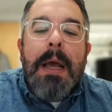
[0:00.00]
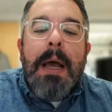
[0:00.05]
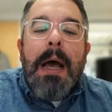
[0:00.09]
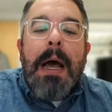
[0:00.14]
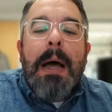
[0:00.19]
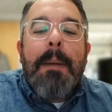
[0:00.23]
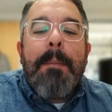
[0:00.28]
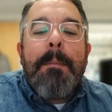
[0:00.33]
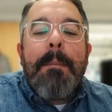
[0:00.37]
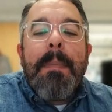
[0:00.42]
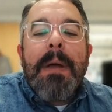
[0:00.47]

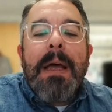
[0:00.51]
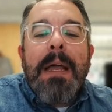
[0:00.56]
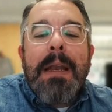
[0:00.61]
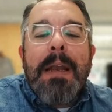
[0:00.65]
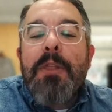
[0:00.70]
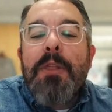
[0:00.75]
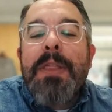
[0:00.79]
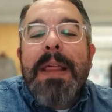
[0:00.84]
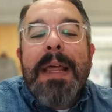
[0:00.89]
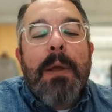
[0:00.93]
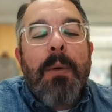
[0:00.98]
Another
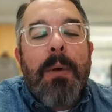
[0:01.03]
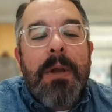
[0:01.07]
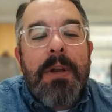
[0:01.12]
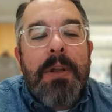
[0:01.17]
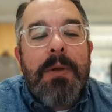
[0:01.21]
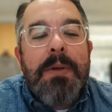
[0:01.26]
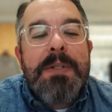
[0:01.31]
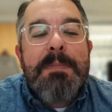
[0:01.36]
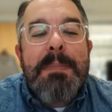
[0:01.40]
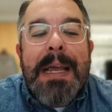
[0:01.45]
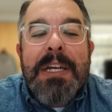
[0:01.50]
thing you want to do
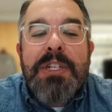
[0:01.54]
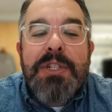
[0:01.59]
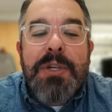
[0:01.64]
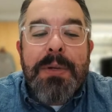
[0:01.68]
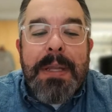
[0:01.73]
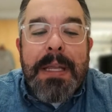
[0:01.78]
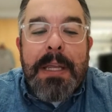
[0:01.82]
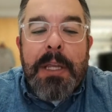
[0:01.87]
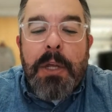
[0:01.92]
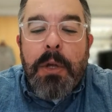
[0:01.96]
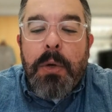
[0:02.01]
is make sure
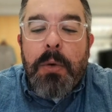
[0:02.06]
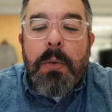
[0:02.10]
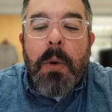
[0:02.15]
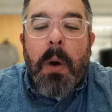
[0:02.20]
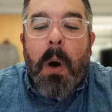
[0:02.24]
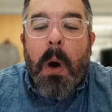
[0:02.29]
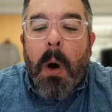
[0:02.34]
that you